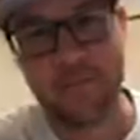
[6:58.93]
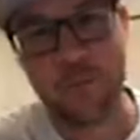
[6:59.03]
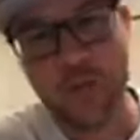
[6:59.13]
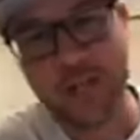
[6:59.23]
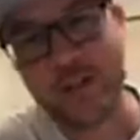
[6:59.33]

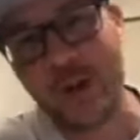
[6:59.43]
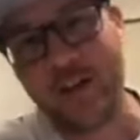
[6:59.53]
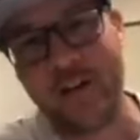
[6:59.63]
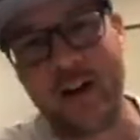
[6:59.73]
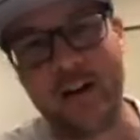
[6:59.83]
We need to
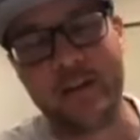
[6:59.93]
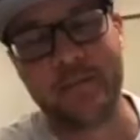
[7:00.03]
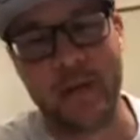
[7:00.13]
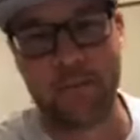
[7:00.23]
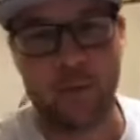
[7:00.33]
have
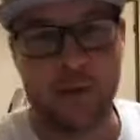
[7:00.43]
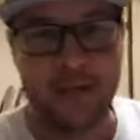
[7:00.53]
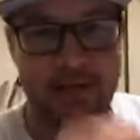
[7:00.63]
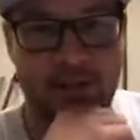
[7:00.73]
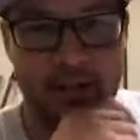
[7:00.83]
100 people when
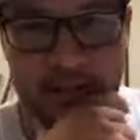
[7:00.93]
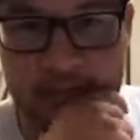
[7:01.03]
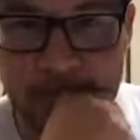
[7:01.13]
I start.